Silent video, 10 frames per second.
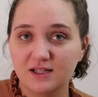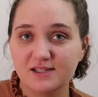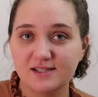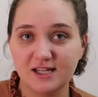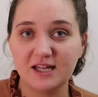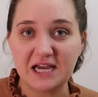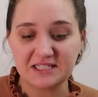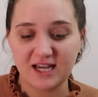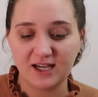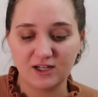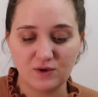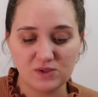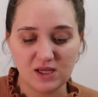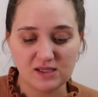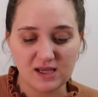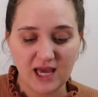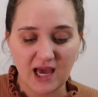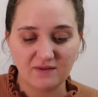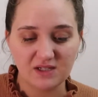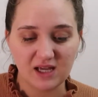celiac diagnosis, I
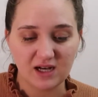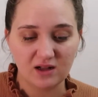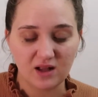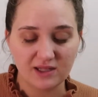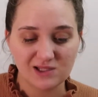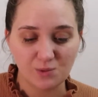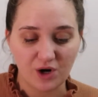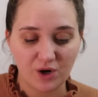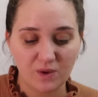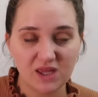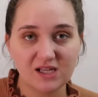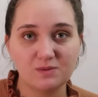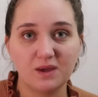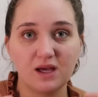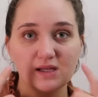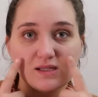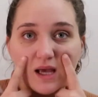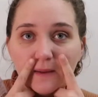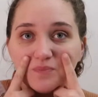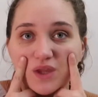have to get a lot smarter with this, because
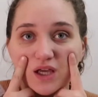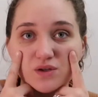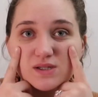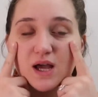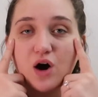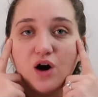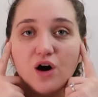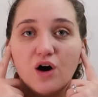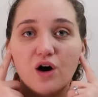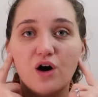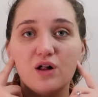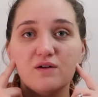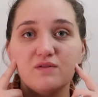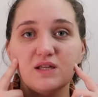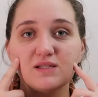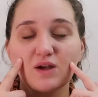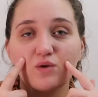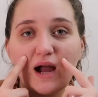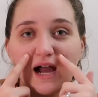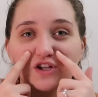I used to get all of these like
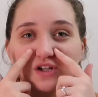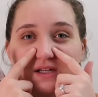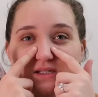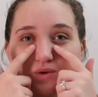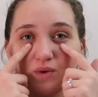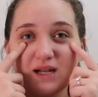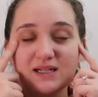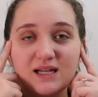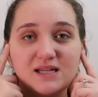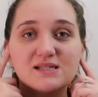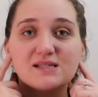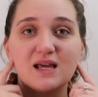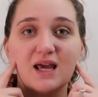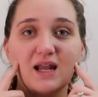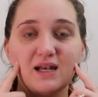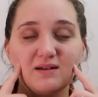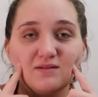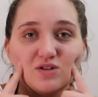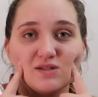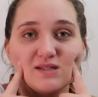rashes and redness and
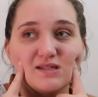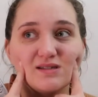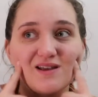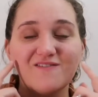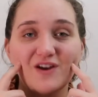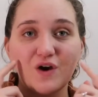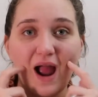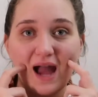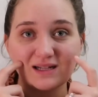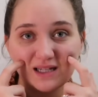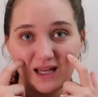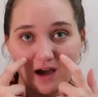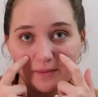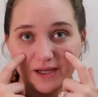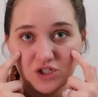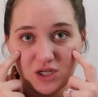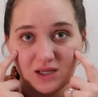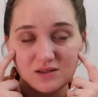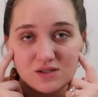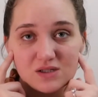just severe acne on my
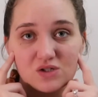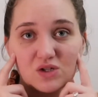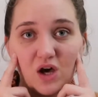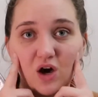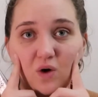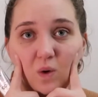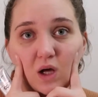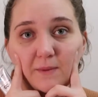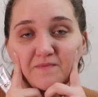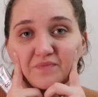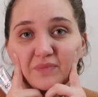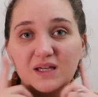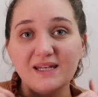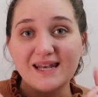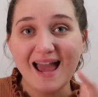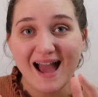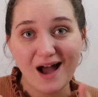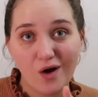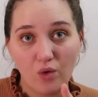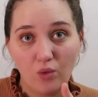cheeks. So
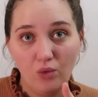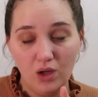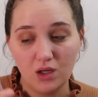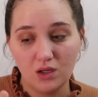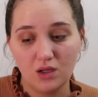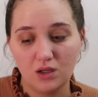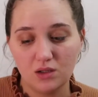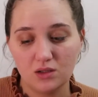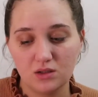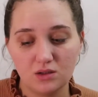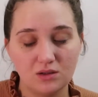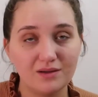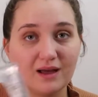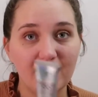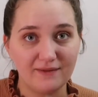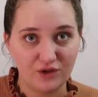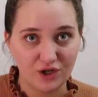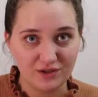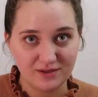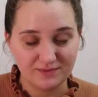now I've learned.